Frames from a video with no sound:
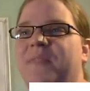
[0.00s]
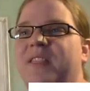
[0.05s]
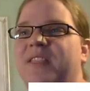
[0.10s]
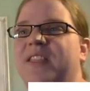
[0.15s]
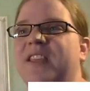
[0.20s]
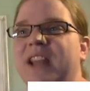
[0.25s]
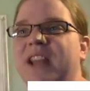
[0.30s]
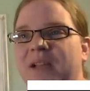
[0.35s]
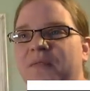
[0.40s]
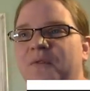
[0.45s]

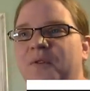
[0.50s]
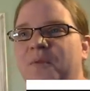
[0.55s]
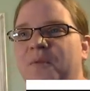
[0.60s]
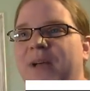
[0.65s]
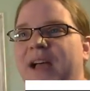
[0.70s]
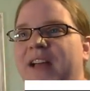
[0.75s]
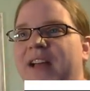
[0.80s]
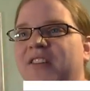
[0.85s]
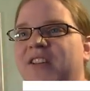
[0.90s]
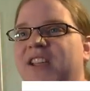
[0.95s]
9-volt
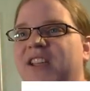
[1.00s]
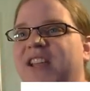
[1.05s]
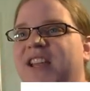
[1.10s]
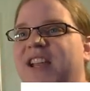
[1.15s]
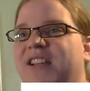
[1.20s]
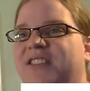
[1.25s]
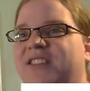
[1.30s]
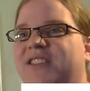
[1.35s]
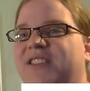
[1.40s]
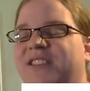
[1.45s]
battery
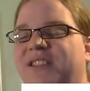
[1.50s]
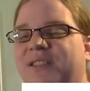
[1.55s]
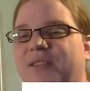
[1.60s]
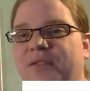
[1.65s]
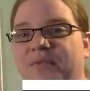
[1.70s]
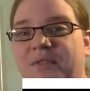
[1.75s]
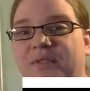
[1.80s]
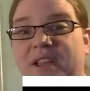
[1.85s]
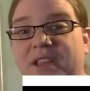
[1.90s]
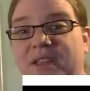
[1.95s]
connected to 3